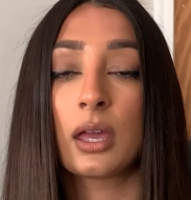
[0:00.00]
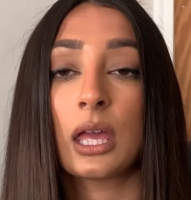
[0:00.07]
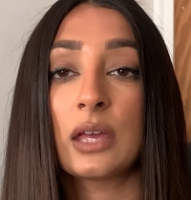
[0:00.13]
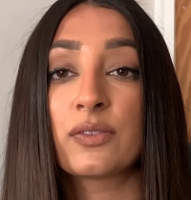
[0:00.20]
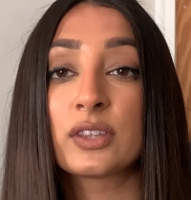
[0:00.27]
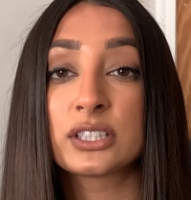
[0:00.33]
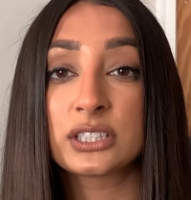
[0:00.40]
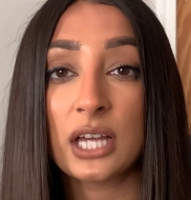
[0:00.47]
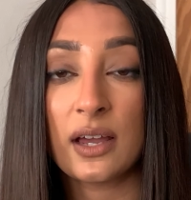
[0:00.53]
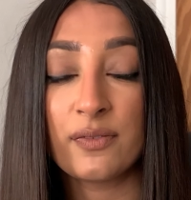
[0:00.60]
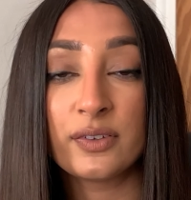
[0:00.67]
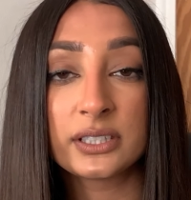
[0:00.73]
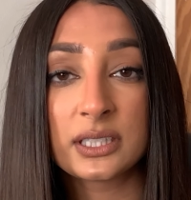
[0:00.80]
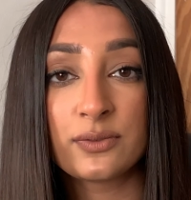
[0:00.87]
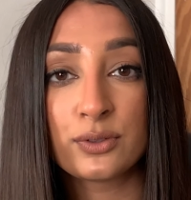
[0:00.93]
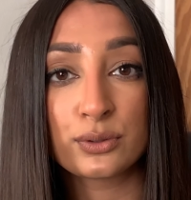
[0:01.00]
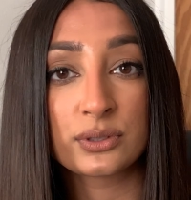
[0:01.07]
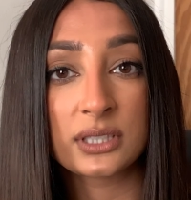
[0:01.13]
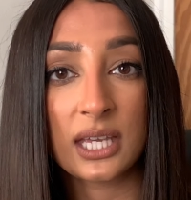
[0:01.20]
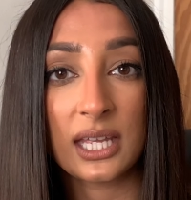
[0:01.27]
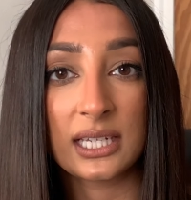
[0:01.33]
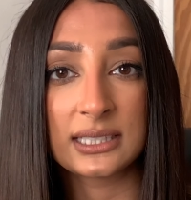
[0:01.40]
if the surface of your
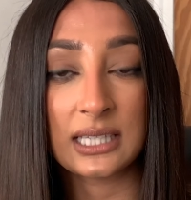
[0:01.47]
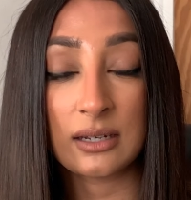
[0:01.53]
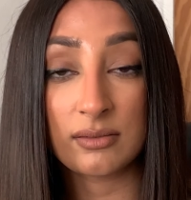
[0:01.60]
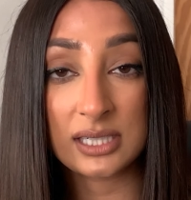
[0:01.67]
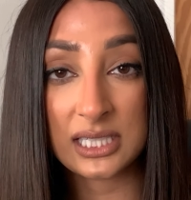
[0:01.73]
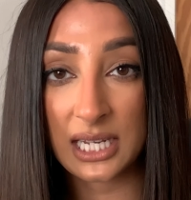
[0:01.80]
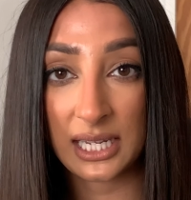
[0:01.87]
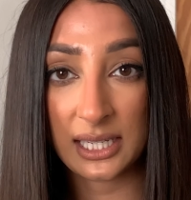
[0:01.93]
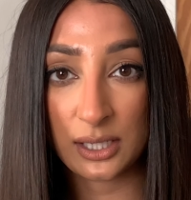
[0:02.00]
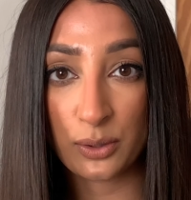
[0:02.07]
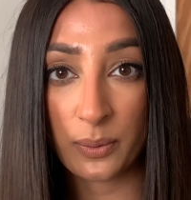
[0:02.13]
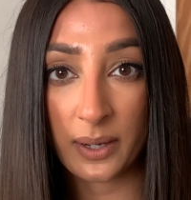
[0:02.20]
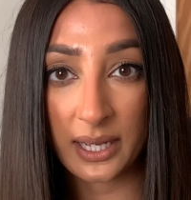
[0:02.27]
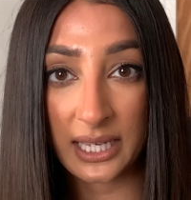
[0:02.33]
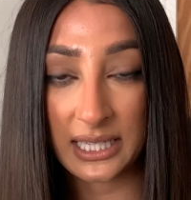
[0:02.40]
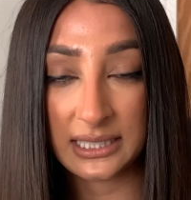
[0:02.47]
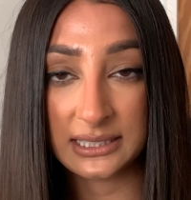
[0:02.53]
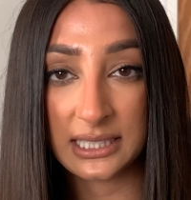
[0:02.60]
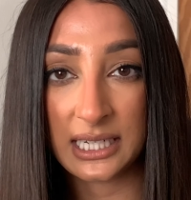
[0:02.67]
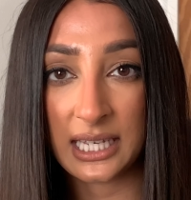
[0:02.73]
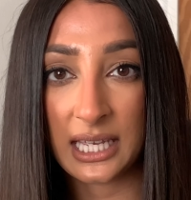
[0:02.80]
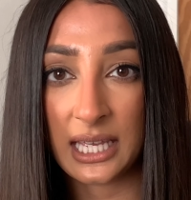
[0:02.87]
skin is irritated quite
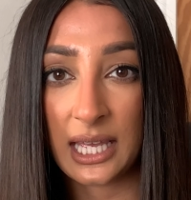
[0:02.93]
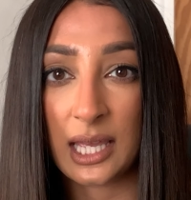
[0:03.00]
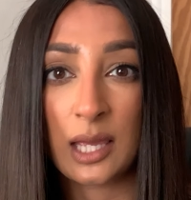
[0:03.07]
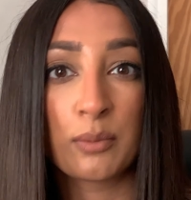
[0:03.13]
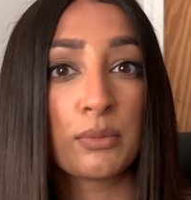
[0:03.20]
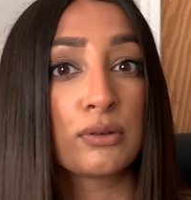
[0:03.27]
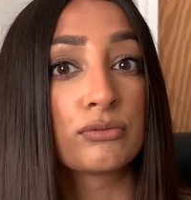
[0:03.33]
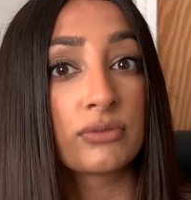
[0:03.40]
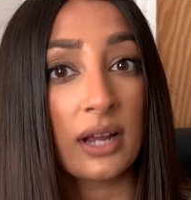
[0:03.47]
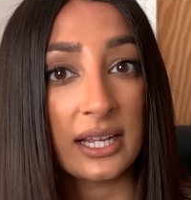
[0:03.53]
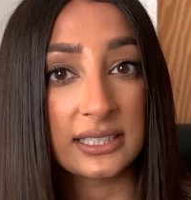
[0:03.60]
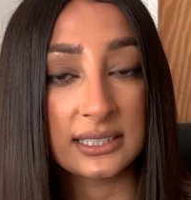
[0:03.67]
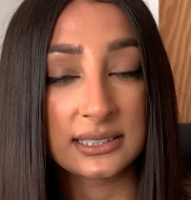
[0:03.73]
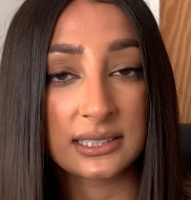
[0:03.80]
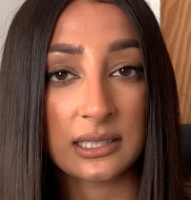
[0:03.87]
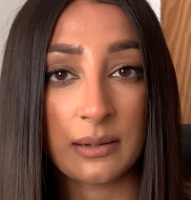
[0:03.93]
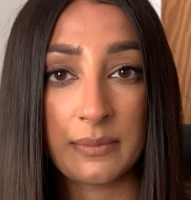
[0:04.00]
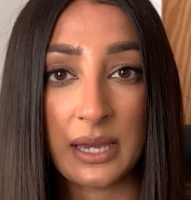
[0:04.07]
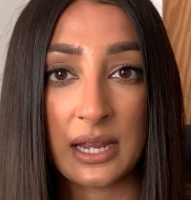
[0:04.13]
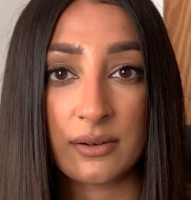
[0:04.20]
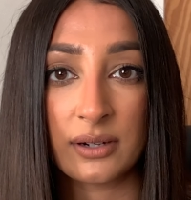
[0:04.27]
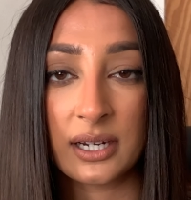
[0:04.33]
easily, it can be red in some
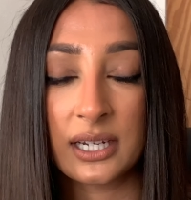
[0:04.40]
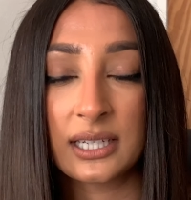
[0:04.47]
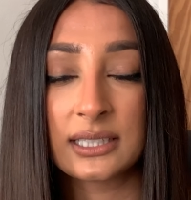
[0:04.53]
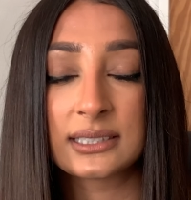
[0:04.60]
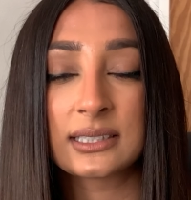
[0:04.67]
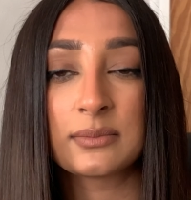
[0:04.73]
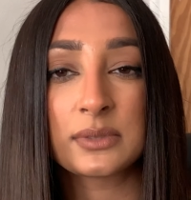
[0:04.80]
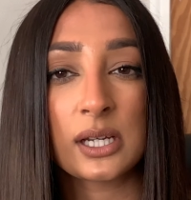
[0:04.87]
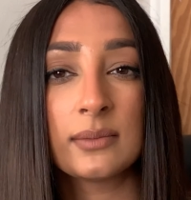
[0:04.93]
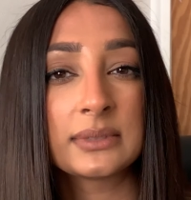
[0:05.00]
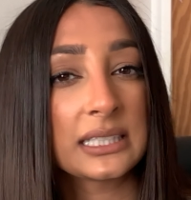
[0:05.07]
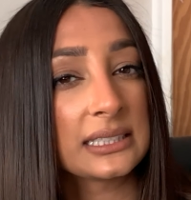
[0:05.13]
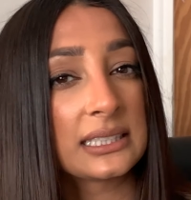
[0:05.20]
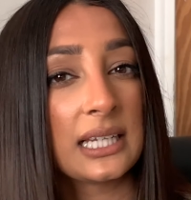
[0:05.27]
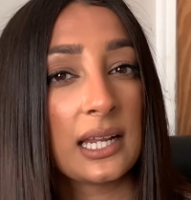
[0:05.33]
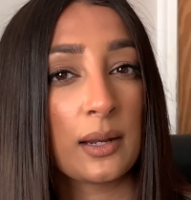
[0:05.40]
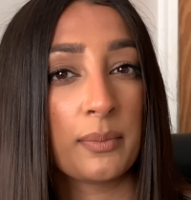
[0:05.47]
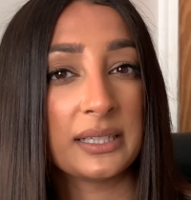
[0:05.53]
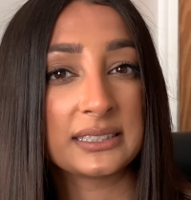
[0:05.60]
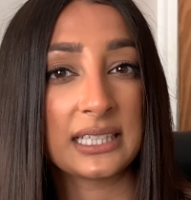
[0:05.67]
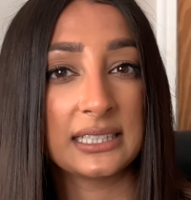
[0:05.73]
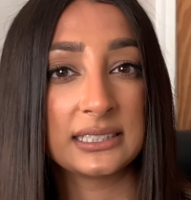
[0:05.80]
areas, sometimes it's a little
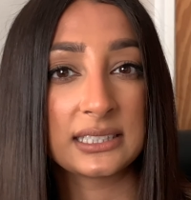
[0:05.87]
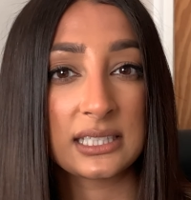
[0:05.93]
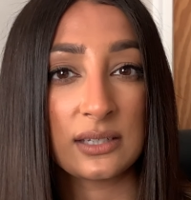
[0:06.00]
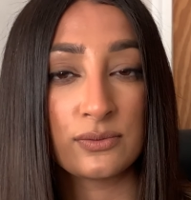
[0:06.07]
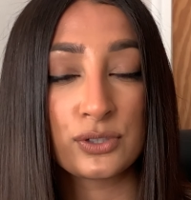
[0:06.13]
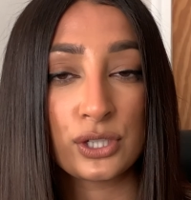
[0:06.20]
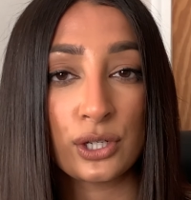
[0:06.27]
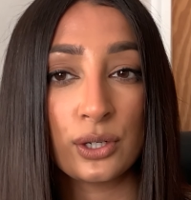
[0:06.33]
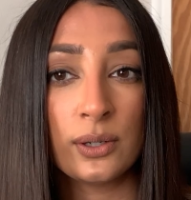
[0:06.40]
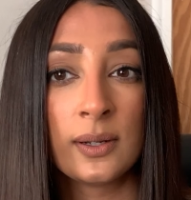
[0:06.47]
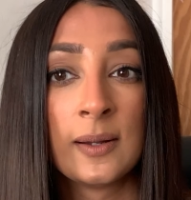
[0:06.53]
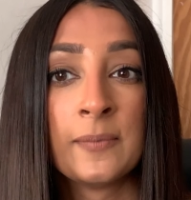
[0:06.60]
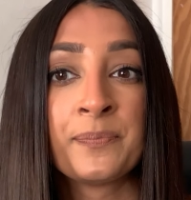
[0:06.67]
bit sensitive too.